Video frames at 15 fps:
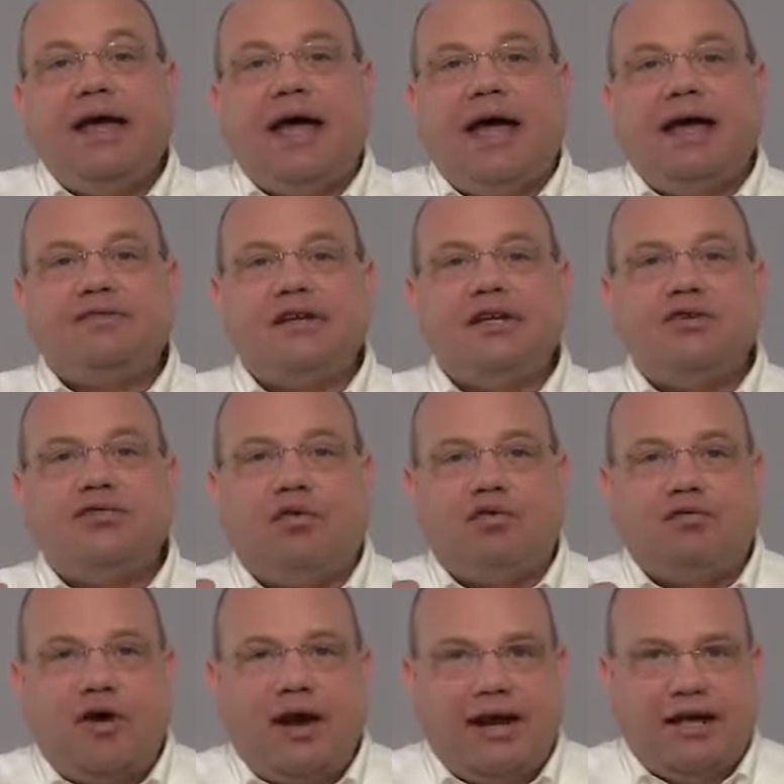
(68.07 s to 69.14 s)
as it is for
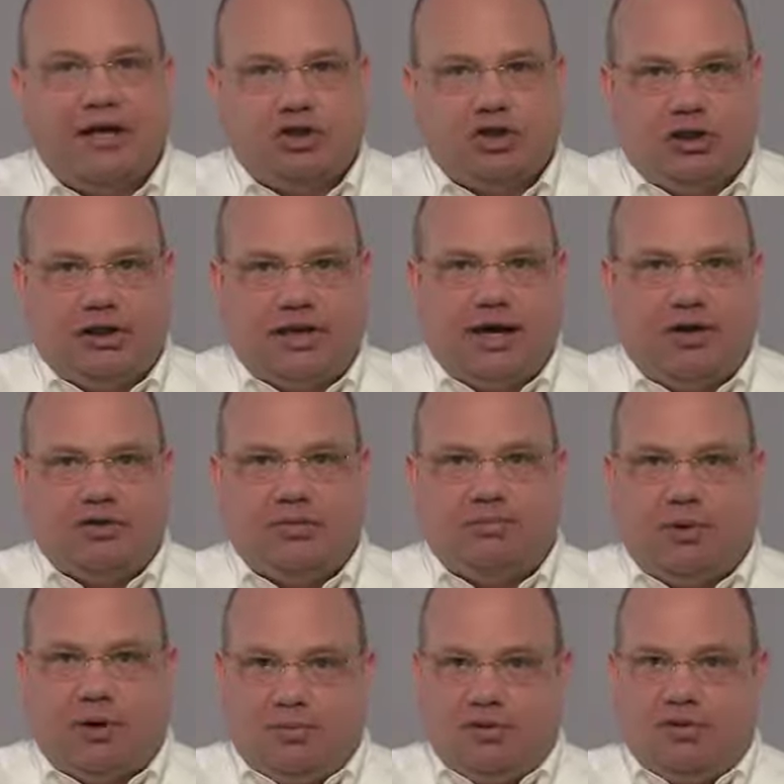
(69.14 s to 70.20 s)
financial accounting
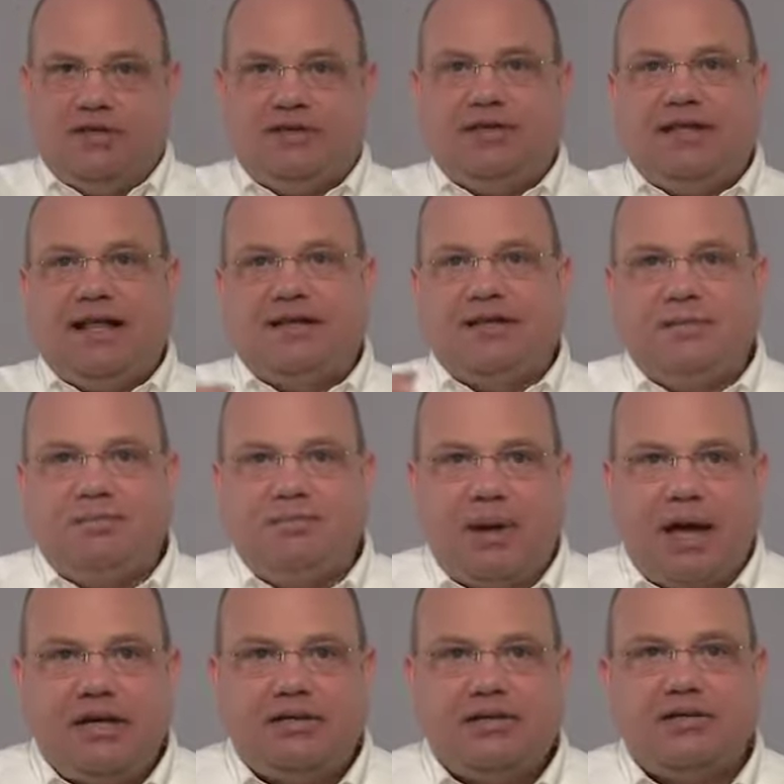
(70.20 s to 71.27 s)
purposes, in that the
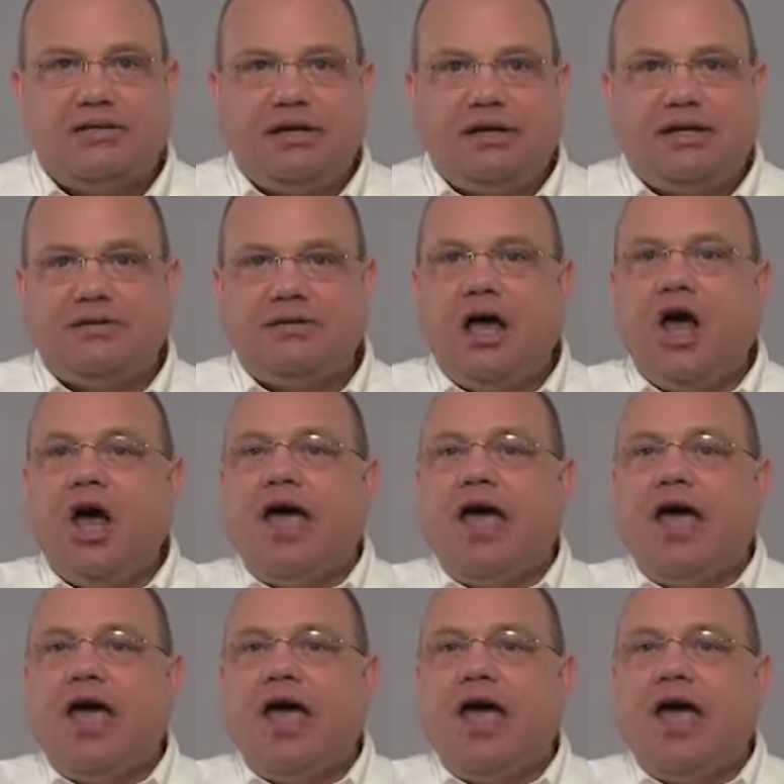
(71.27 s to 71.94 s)
basis is